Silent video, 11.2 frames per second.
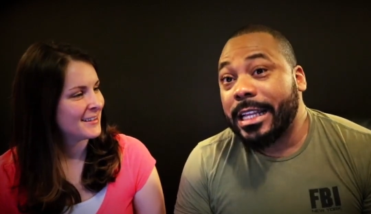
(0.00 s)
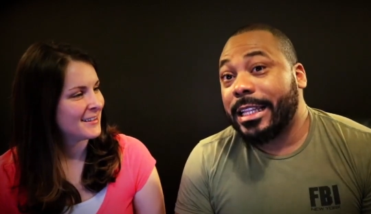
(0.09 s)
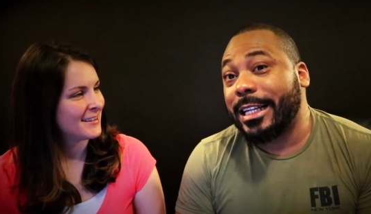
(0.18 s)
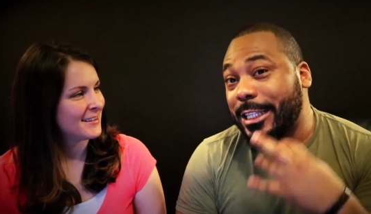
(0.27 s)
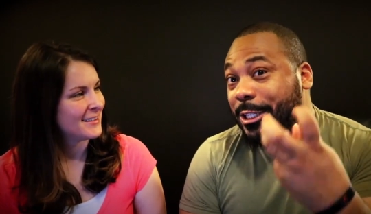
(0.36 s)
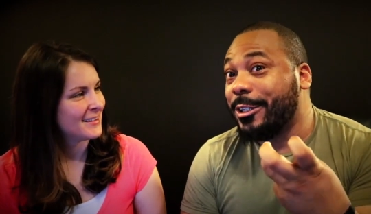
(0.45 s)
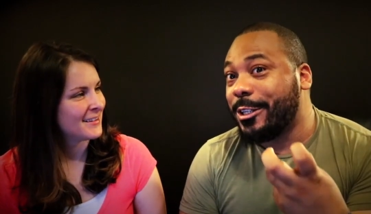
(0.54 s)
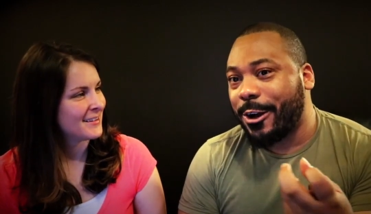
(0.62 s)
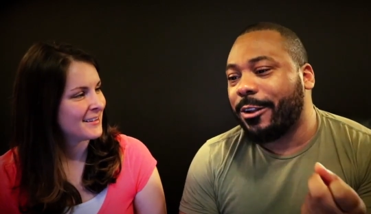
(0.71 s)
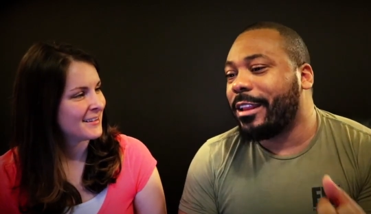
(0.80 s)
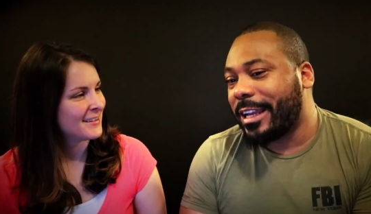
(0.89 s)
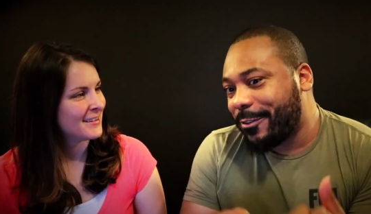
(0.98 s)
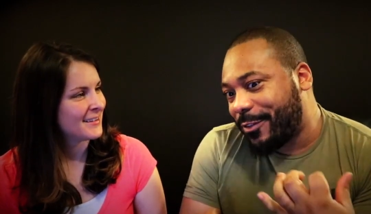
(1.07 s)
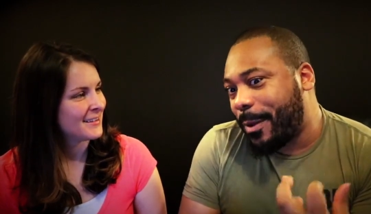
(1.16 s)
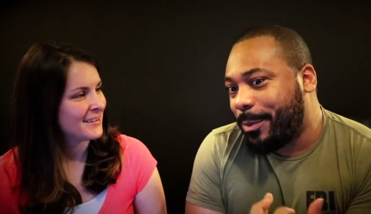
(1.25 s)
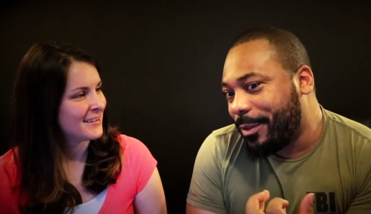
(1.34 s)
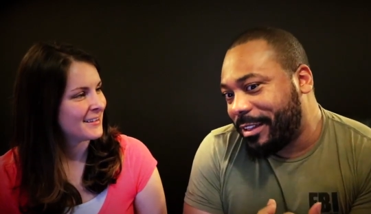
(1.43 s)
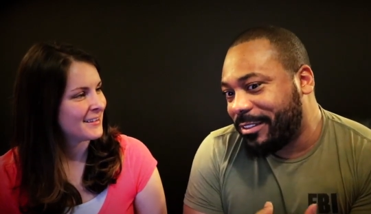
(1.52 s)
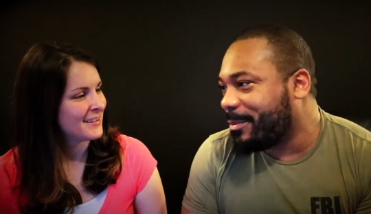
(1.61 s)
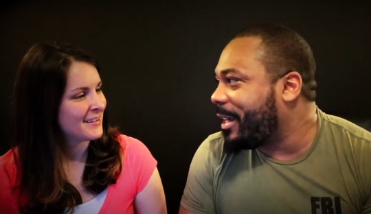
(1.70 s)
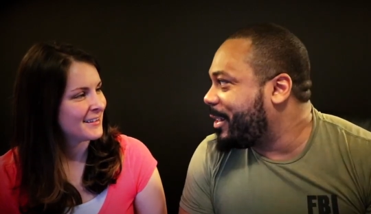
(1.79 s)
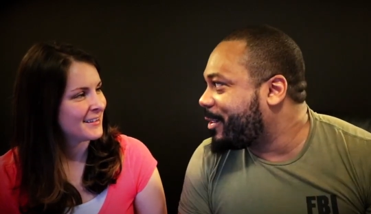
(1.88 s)
Speaker 1: Like you know, like if I put these
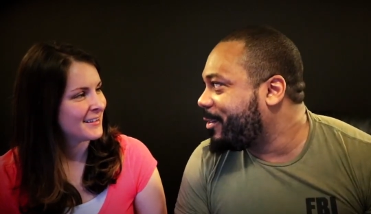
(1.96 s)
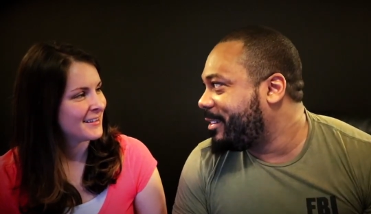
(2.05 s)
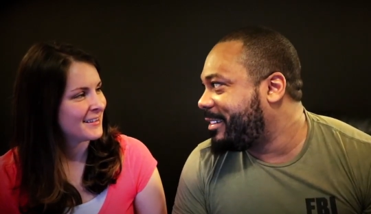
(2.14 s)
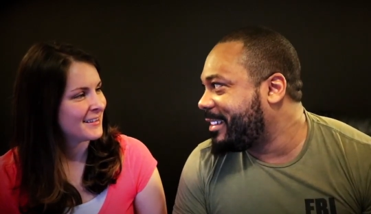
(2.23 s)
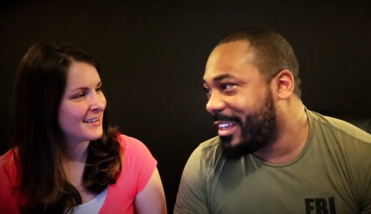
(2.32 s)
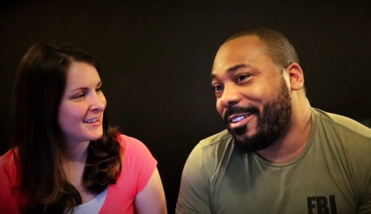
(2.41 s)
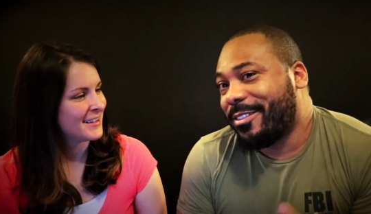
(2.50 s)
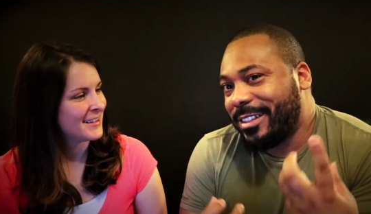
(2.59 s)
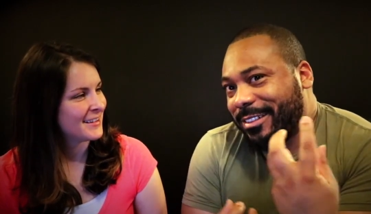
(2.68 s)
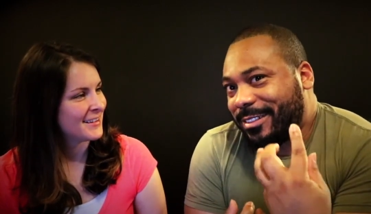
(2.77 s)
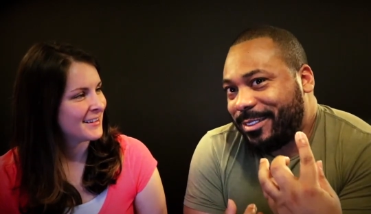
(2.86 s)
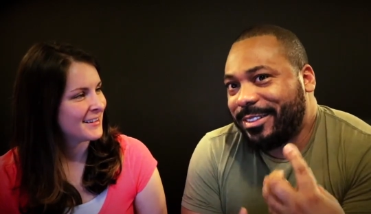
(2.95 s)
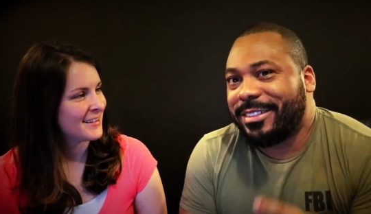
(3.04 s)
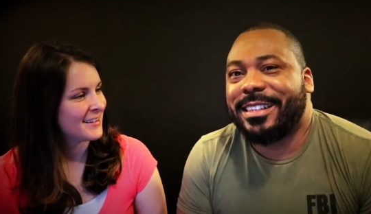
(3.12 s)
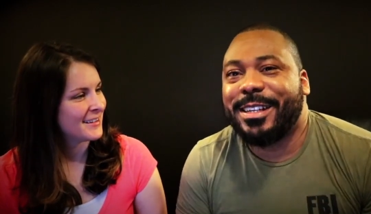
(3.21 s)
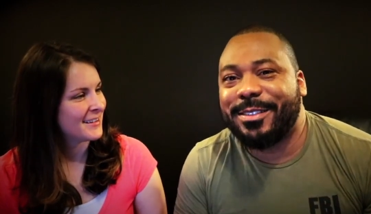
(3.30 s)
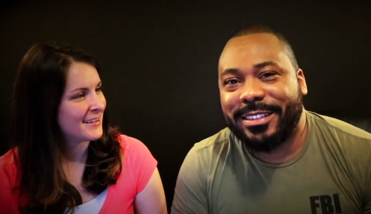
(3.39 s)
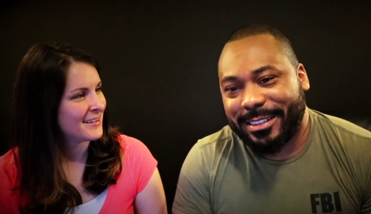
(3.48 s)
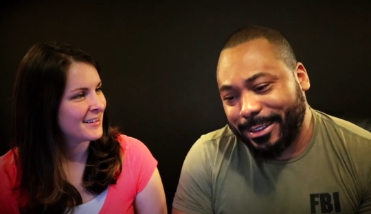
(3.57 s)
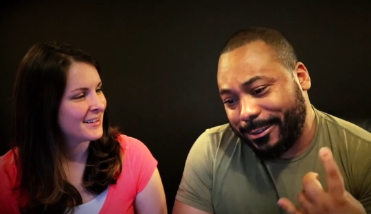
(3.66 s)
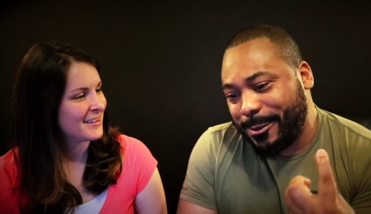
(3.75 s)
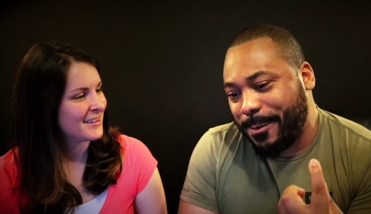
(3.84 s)
minor chords together in a certain sequence
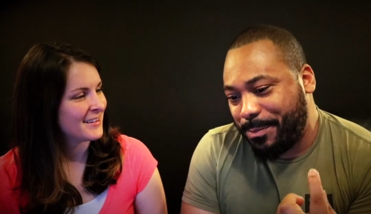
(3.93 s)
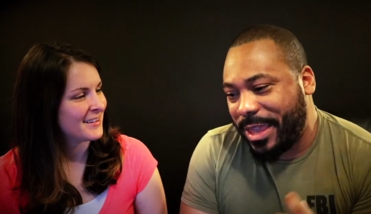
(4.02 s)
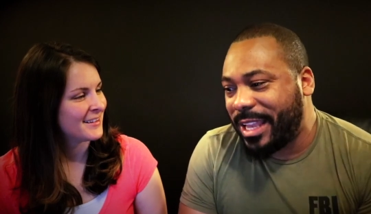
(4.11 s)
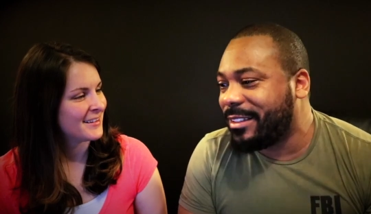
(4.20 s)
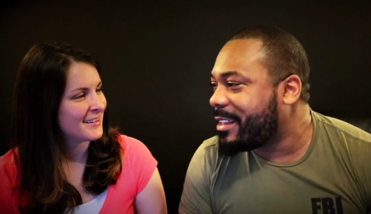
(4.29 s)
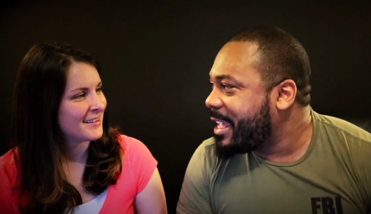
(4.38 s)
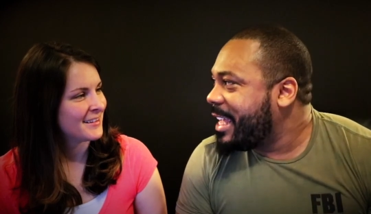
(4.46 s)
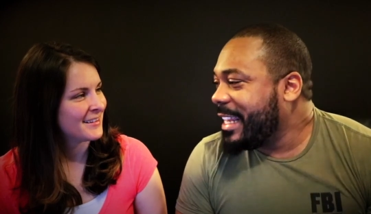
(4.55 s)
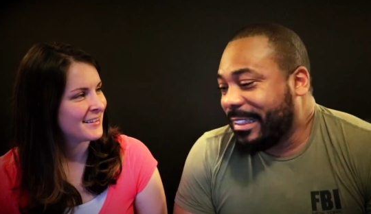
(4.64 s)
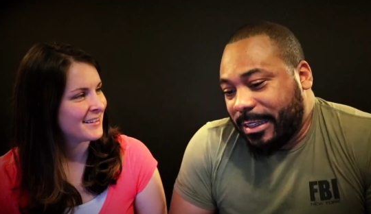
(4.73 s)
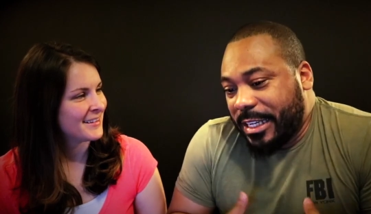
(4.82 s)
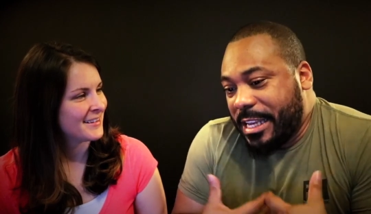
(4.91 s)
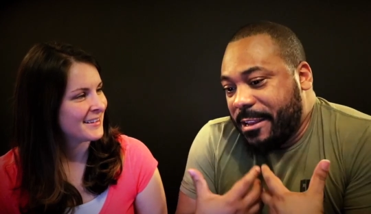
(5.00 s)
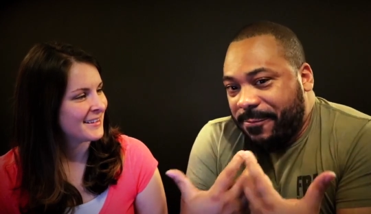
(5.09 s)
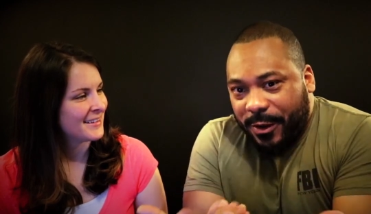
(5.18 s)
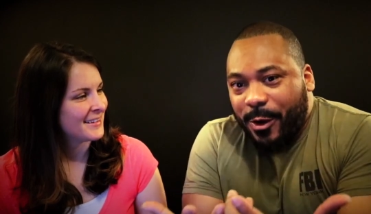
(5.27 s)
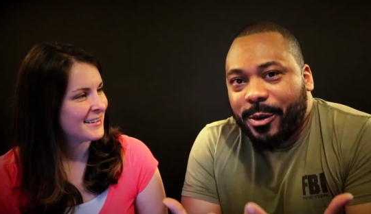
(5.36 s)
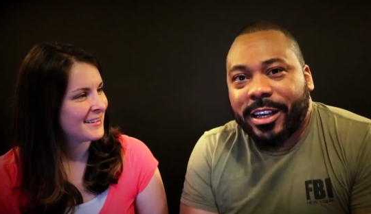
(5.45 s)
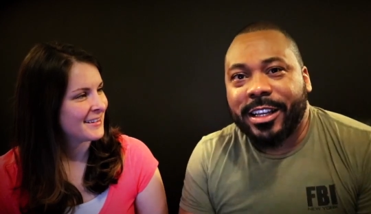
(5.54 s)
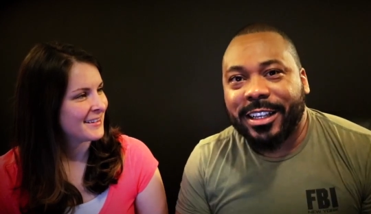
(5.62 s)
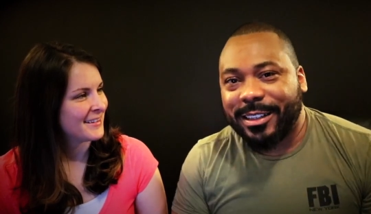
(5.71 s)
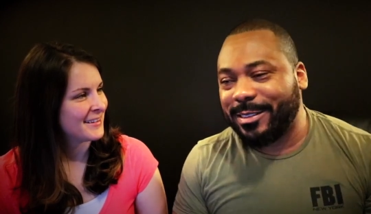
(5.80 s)
on a certain bass, it's going to evoke
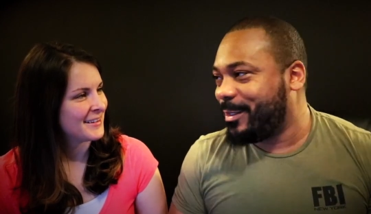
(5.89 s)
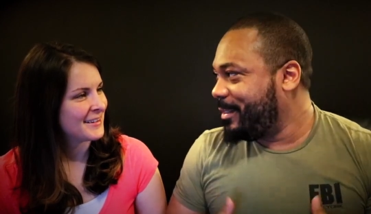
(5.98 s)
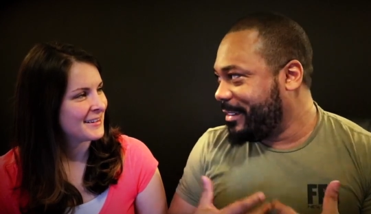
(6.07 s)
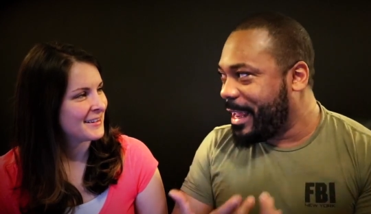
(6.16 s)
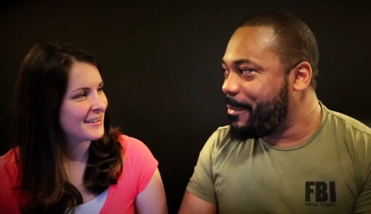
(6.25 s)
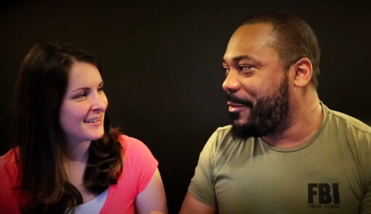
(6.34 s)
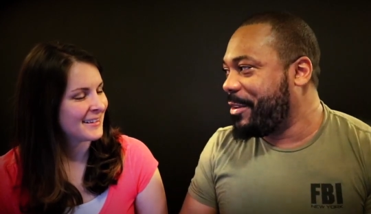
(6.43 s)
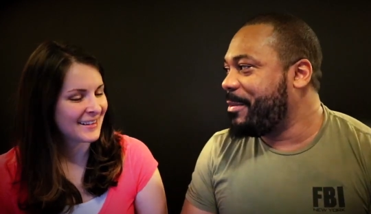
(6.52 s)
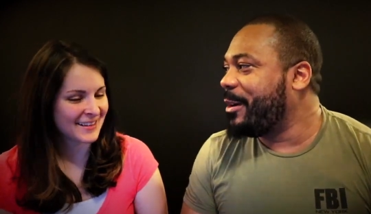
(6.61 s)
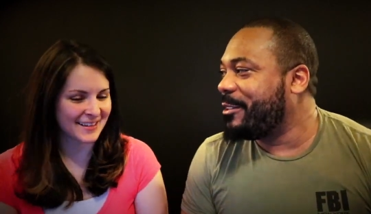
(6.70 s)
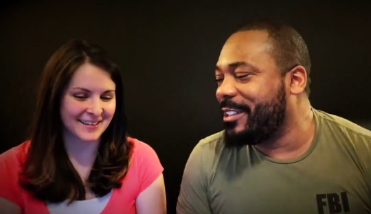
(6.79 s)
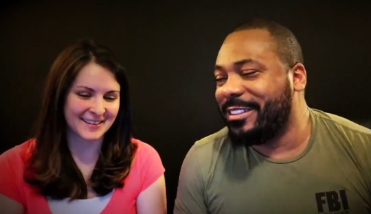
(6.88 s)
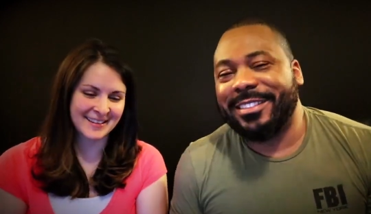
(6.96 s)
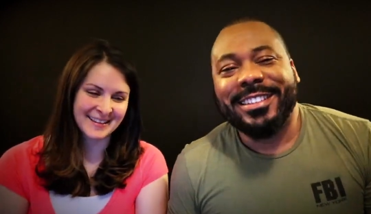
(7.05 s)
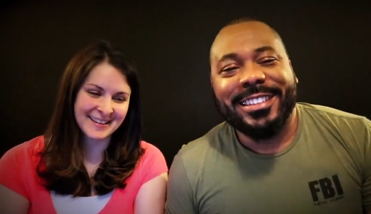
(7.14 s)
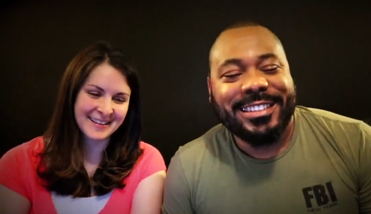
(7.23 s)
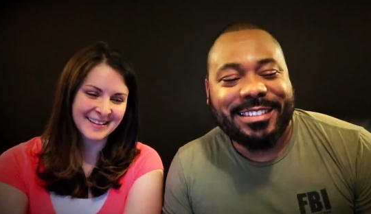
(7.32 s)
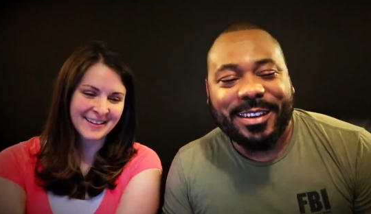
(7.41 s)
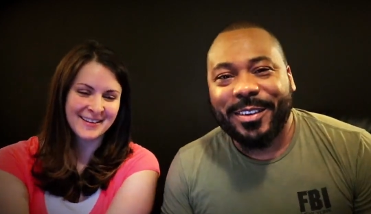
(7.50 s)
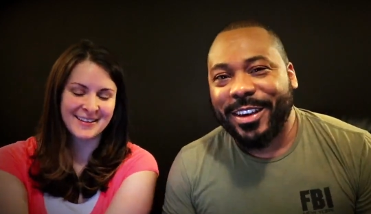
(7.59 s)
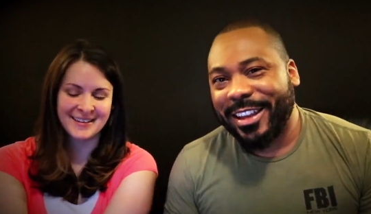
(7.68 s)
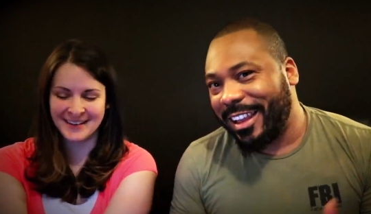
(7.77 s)
a certain type of emotion. So,
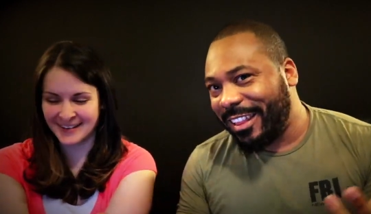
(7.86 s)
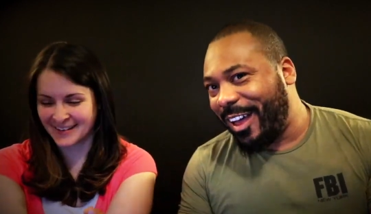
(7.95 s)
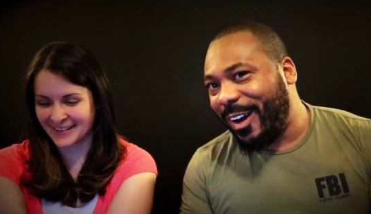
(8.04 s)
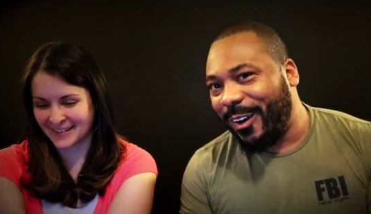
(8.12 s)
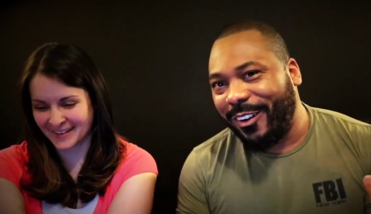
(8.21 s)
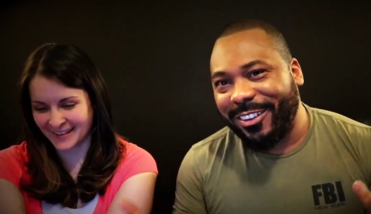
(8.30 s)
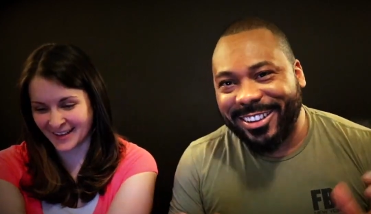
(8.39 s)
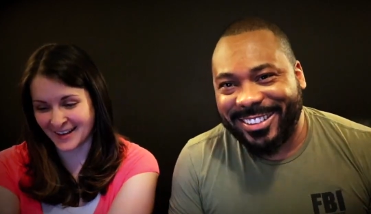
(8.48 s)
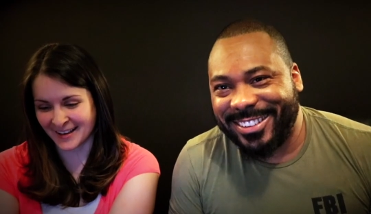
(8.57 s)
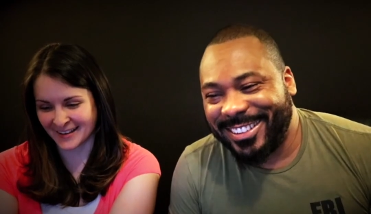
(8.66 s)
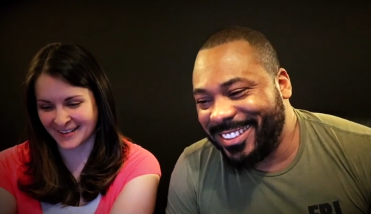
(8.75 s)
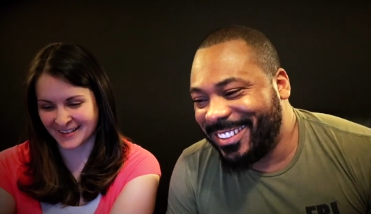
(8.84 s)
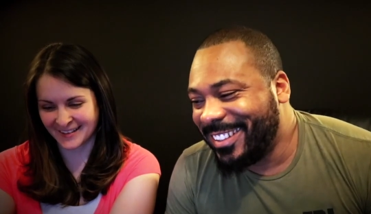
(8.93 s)
Aww. hello. Yeah.